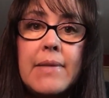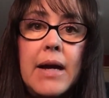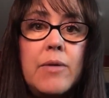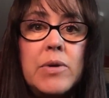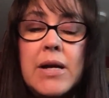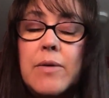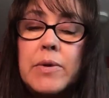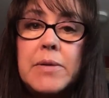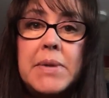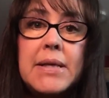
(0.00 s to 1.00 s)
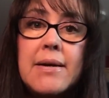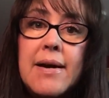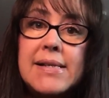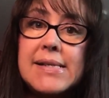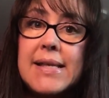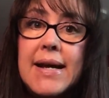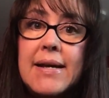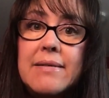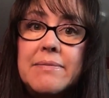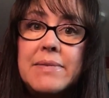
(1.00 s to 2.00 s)
I would not want to be the cause of
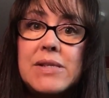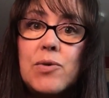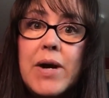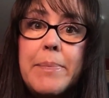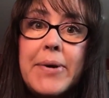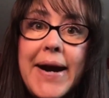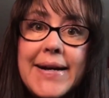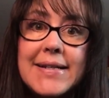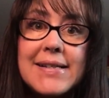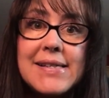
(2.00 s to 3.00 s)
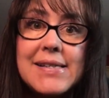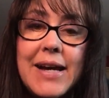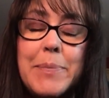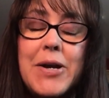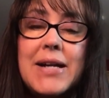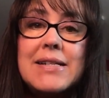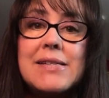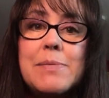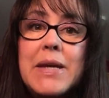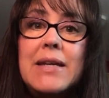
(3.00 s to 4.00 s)
that. So I practice. I
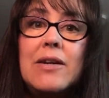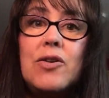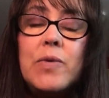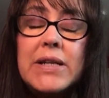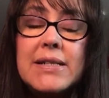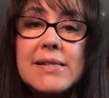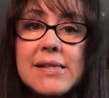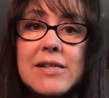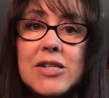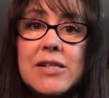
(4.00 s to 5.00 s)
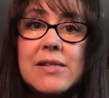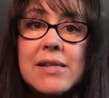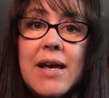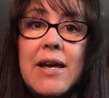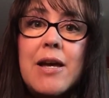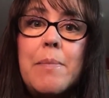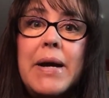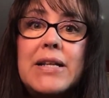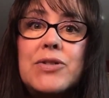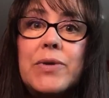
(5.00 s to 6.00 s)
practice making quick decisions
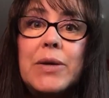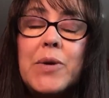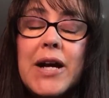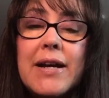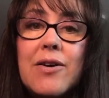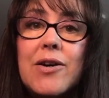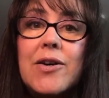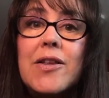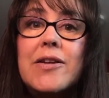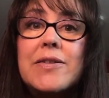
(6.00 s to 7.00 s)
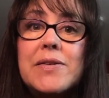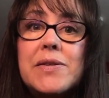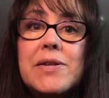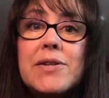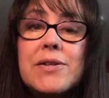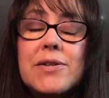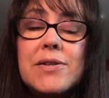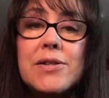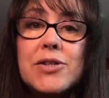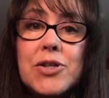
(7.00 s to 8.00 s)
by doing what I call
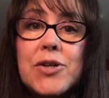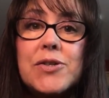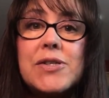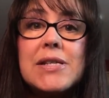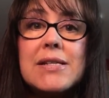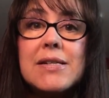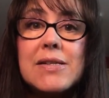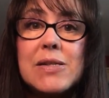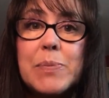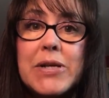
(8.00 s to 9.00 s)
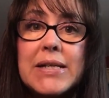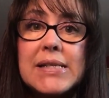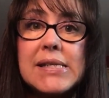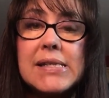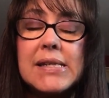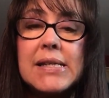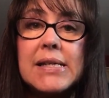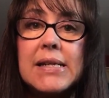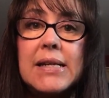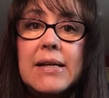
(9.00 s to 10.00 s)
Charleston sprints.
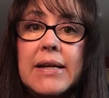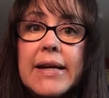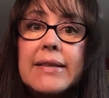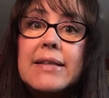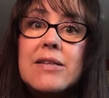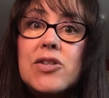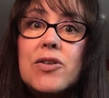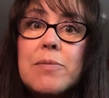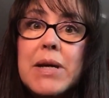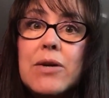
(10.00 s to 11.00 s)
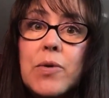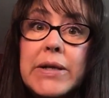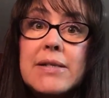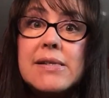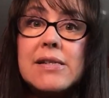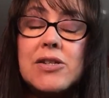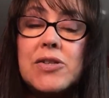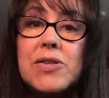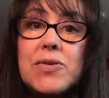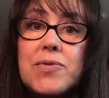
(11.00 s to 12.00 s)
At least you can make quick
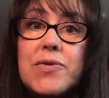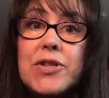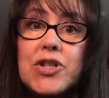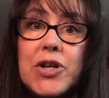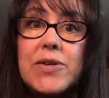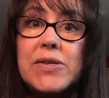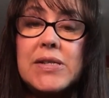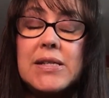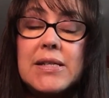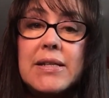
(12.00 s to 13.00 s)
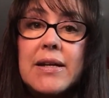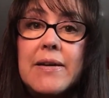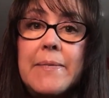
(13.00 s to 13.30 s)
decisions through the Charleston